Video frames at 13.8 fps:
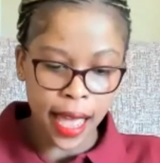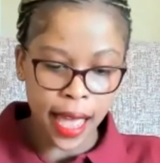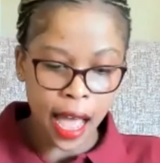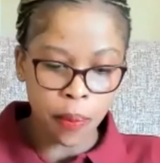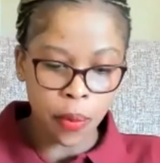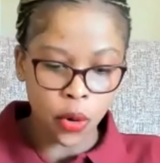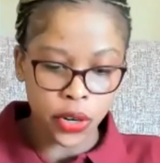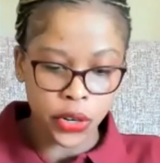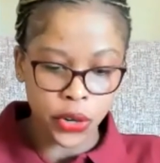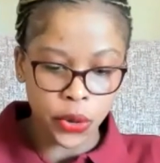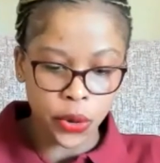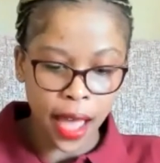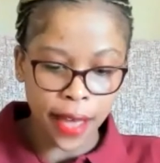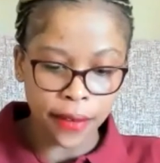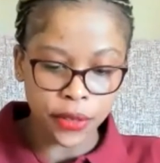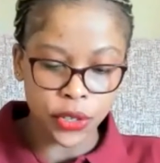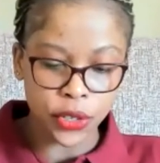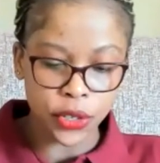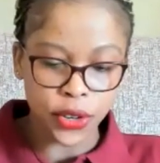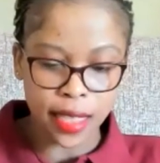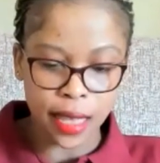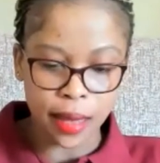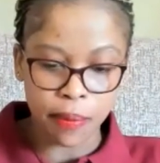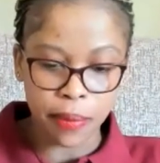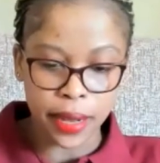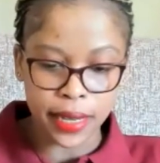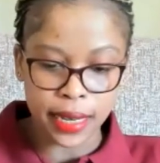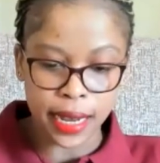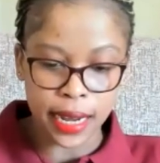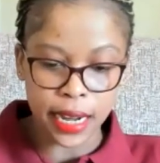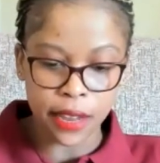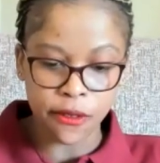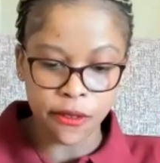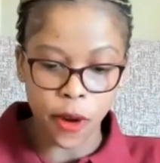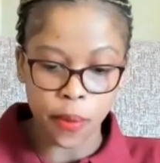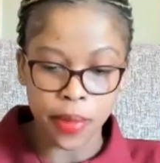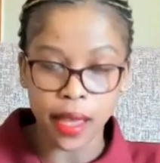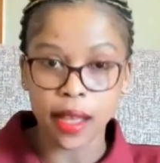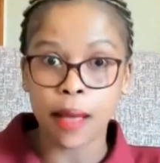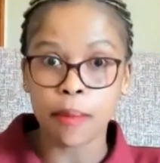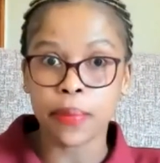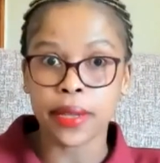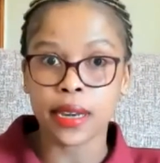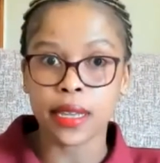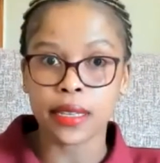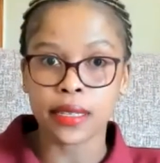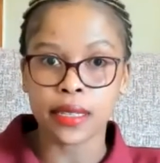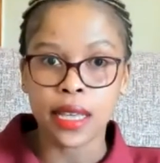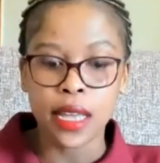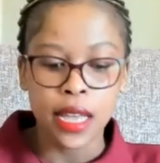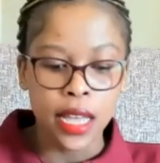app or do you have to track them personally from the companies?